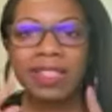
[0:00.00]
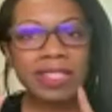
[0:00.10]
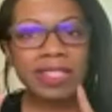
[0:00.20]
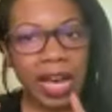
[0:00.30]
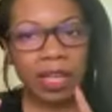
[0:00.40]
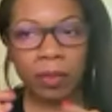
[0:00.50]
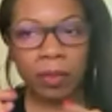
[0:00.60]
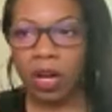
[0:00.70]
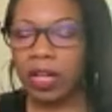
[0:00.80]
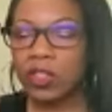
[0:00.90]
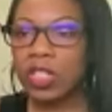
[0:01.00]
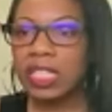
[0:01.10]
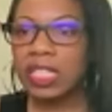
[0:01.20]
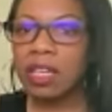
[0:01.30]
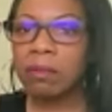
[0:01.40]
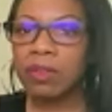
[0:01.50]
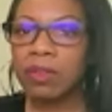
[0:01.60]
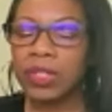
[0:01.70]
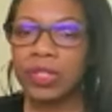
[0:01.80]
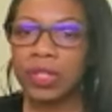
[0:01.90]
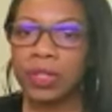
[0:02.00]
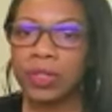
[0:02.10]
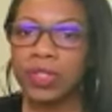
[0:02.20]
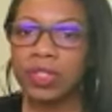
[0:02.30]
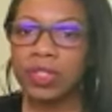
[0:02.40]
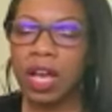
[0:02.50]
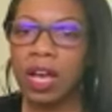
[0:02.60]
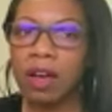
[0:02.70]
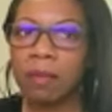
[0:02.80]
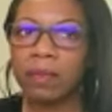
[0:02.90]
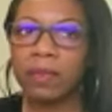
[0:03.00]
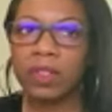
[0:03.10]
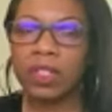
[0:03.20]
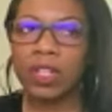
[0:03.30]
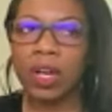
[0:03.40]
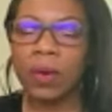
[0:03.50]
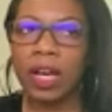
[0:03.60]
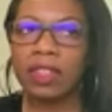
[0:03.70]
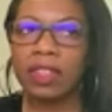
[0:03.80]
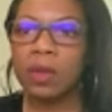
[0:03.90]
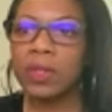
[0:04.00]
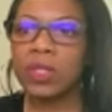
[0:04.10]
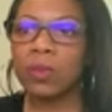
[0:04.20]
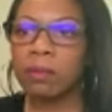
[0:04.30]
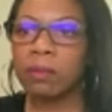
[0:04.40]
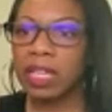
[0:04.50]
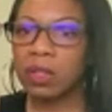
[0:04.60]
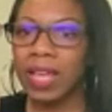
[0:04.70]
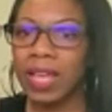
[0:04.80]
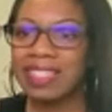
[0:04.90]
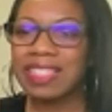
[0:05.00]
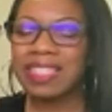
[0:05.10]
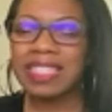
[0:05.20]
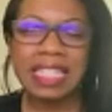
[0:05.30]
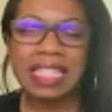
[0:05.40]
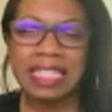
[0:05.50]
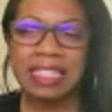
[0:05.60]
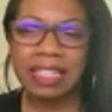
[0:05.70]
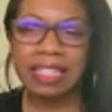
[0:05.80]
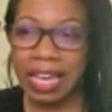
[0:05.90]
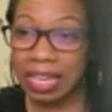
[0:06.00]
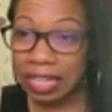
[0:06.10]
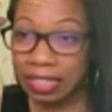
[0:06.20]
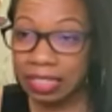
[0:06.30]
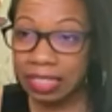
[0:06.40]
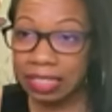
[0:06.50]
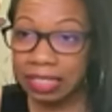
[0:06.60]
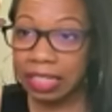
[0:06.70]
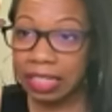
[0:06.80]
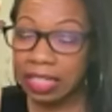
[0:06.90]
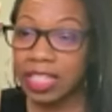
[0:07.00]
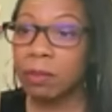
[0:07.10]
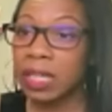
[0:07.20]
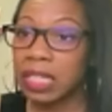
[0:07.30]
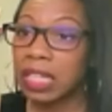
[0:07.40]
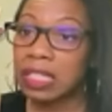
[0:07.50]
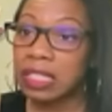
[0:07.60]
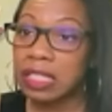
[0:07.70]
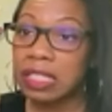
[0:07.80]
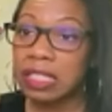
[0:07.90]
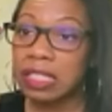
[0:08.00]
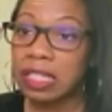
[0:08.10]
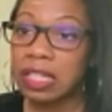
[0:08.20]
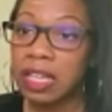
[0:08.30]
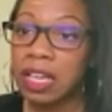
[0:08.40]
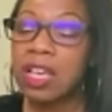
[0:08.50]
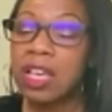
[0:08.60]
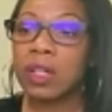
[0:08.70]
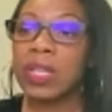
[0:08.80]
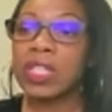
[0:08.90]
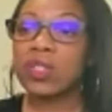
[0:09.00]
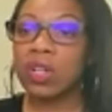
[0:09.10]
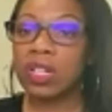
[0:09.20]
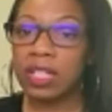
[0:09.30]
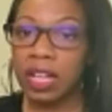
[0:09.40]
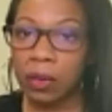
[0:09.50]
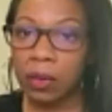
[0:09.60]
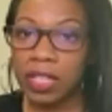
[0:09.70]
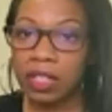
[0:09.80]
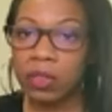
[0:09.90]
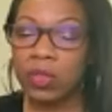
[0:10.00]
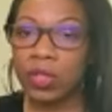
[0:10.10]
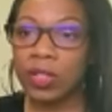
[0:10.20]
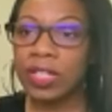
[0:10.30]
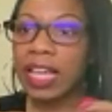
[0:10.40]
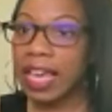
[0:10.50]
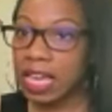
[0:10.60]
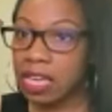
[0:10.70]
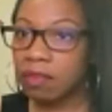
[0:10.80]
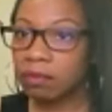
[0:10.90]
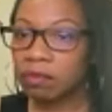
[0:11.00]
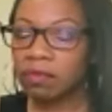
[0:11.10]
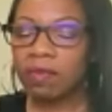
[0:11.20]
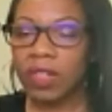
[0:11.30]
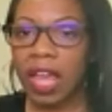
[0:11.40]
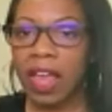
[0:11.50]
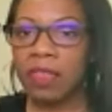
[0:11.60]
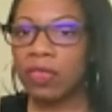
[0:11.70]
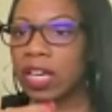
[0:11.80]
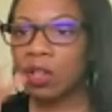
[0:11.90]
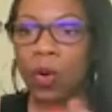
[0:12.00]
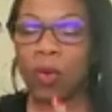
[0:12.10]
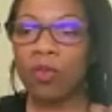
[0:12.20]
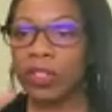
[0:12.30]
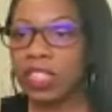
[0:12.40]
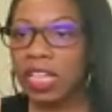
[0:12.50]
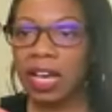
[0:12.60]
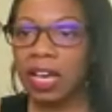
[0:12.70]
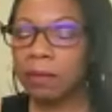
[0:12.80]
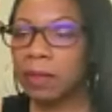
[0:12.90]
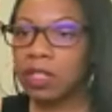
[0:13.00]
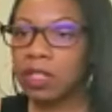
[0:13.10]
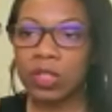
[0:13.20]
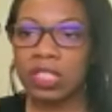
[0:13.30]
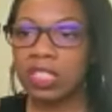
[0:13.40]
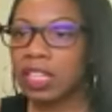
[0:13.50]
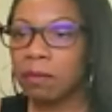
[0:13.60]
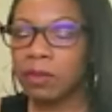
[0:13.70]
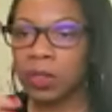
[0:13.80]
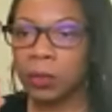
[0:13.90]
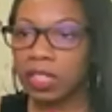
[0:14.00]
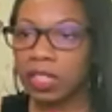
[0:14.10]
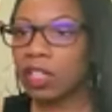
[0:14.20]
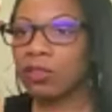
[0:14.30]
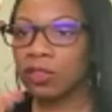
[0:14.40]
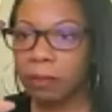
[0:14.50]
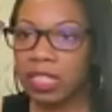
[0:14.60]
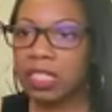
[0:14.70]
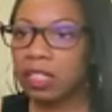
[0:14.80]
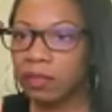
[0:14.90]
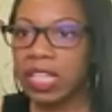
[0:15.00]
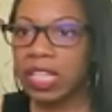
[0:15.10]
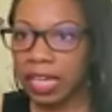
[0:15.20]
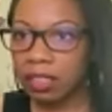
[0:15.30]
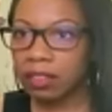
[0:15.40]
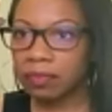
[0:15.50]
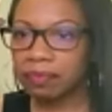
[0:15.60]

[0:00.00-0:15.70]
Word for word: sidebar just in my research um, you know there was one man who has 68 in his penis so he started out he inserted eight and then over time he just kept doing increments of 10